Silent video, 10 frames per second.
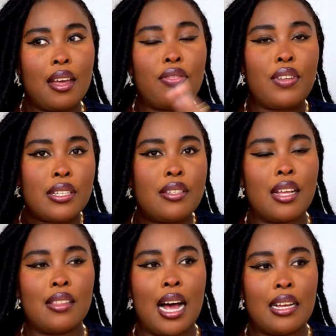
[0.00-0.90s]
this
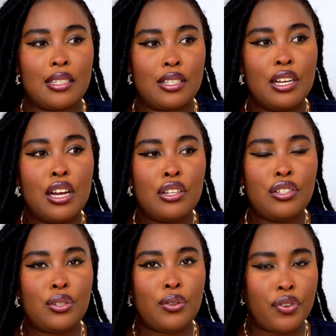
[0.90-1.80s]
last
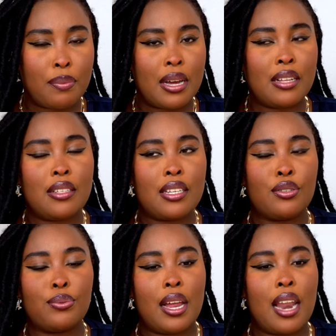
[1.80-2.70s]
2-3 months
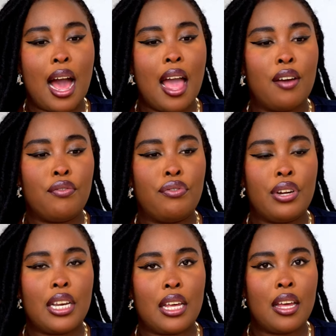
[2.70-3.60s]
is when I have
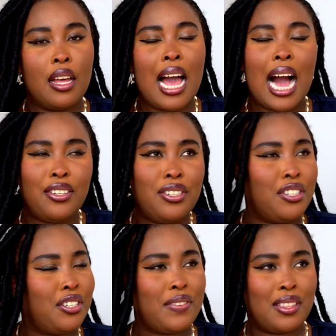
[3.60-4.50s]
really, actually
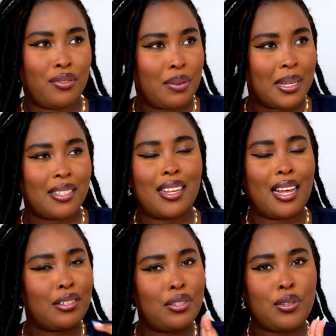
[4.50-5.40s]
not even 3 months, the
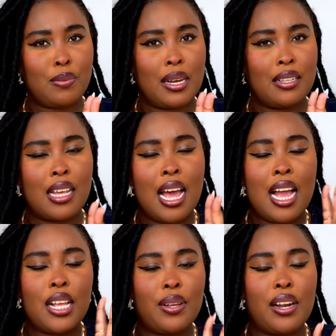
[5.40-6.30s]
last 2 months
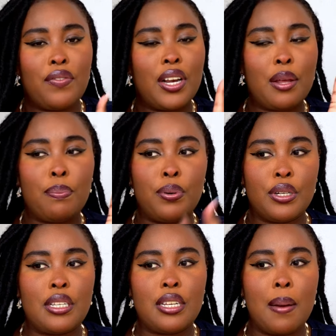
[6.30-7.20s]
is when I really
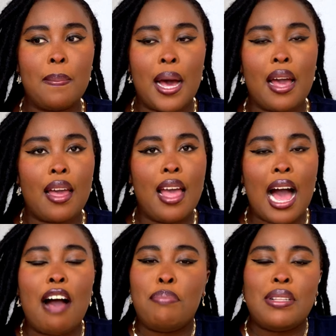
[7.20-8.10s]
put my,
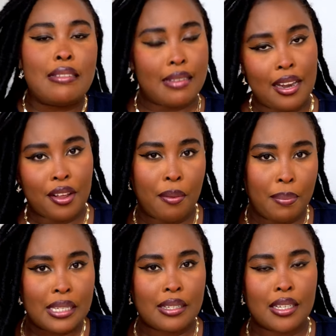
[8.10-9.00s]
I've been standing on
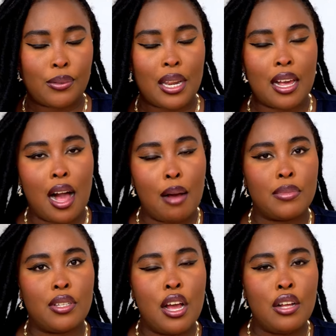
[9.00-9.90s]
business when it
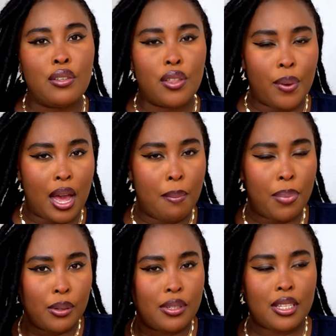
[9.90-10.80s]
comes to the way I'm
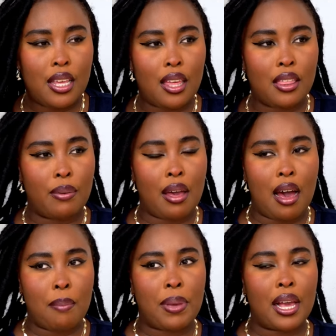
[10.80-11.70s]
posting, the way
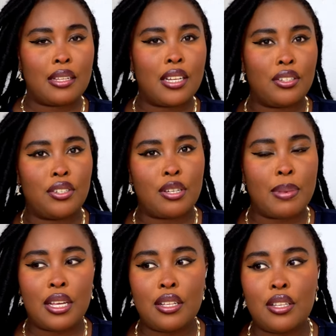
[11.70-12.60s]
I'm paying attention to
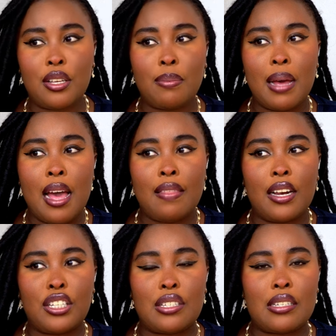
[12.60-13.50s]
my YouTube.
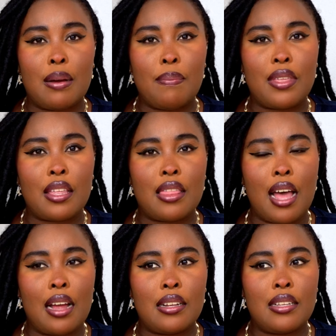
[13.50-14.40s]
That is just something
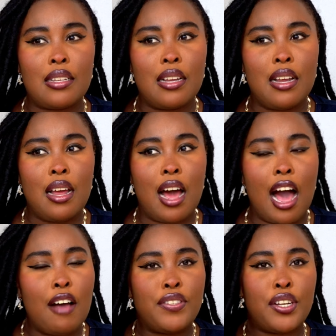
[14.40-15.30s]
that
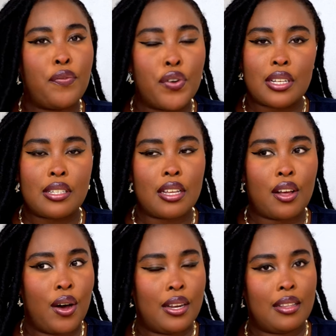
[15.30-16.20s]
I've started
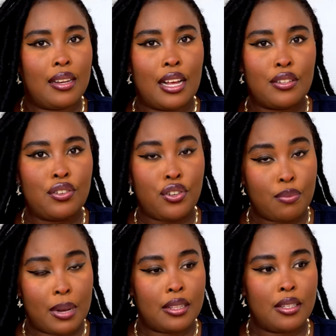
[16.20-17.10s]
focusing on the last 2
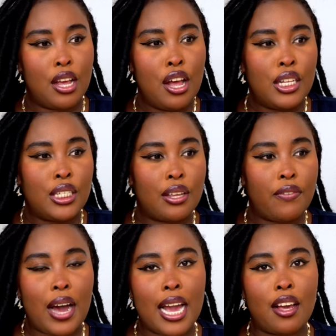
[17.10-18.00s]
months. So
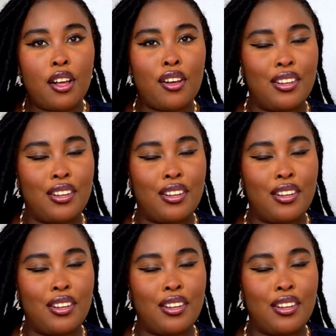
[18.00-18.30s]
if I